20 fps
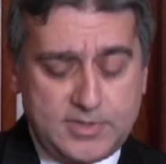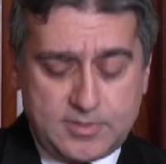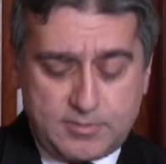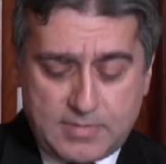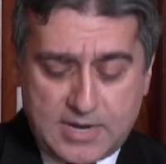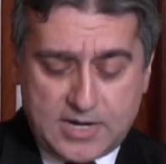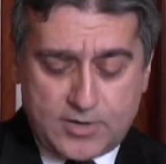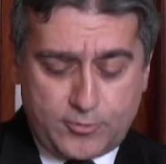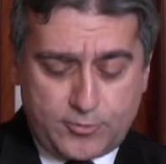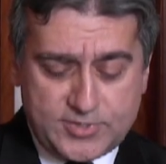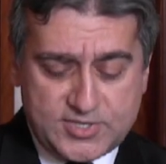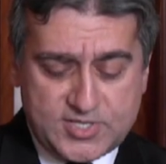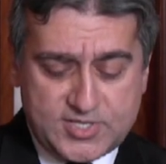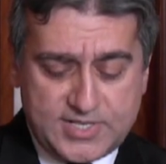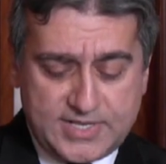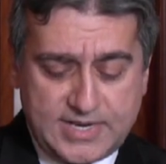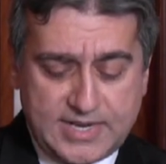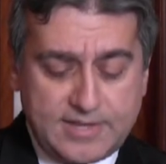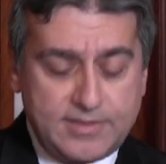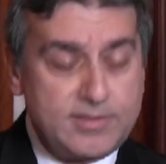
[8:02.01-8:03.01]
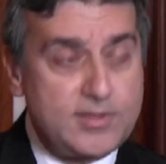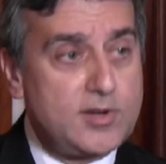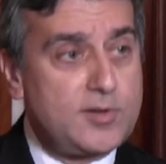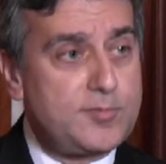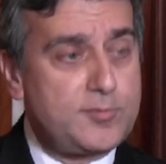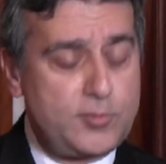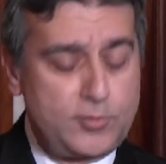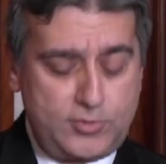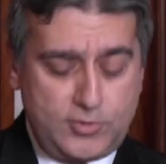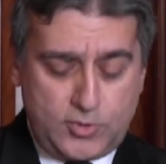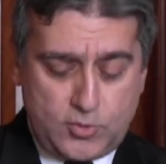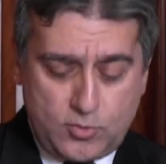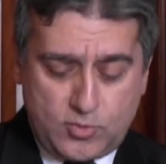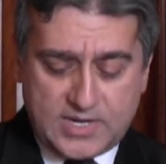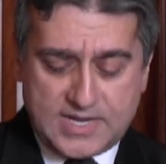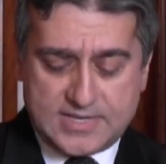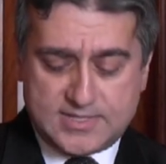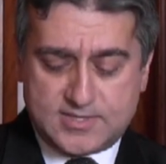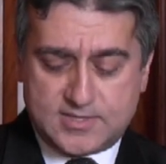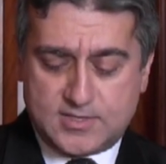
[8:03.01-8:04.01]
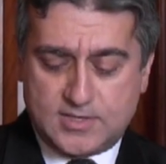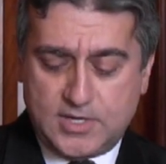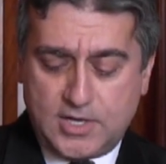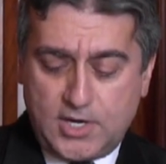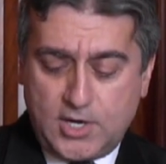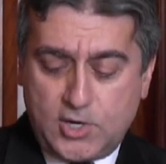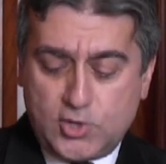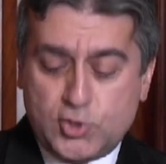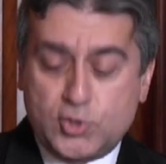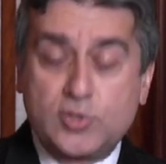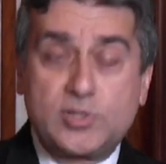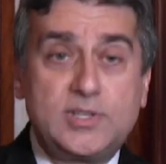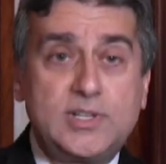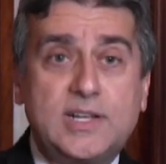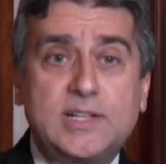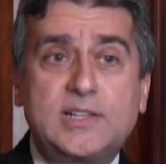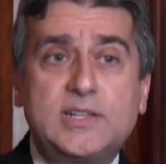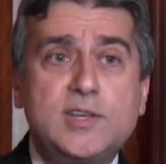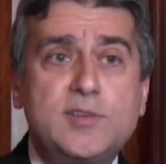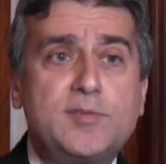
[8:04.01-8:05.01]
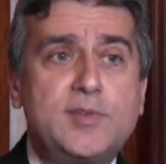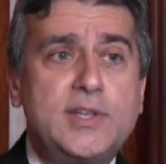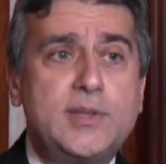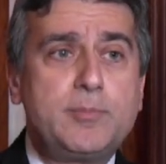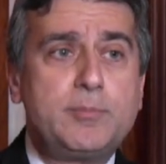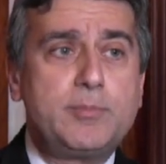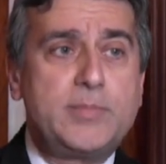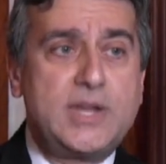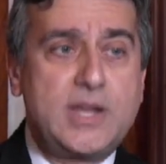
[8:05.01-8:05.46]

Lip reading: democracy, and therefore the US should not leave him